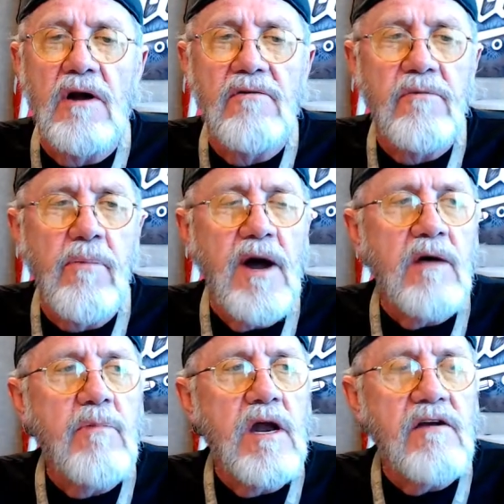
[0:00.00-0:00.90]
the
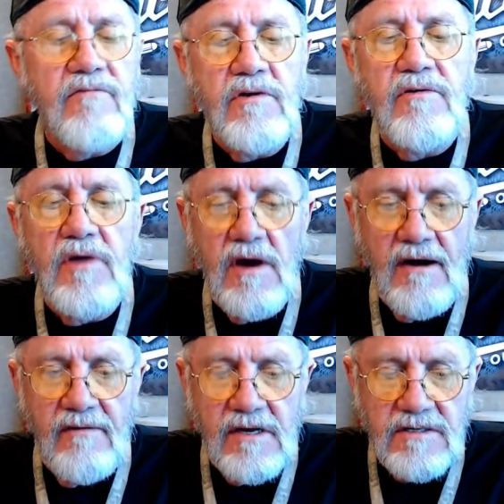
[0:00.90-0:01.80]
pragmatic view of the
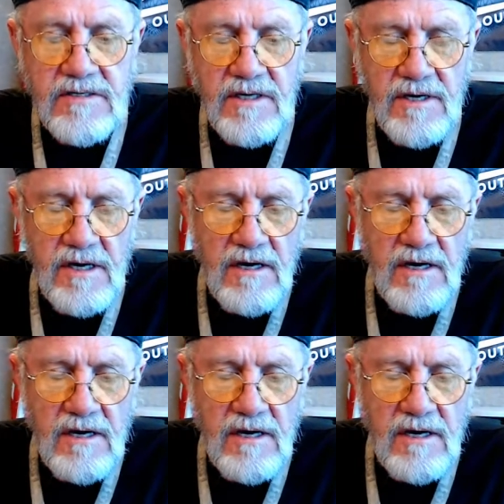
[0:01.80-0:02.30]
obvious. And,